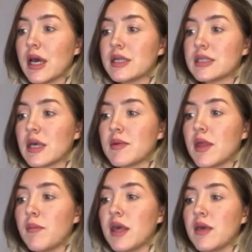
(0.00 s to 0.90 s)
And some of
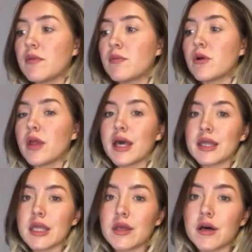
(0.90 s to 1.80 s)
them even were like,
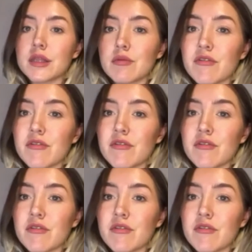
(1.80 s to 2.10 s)
they thought they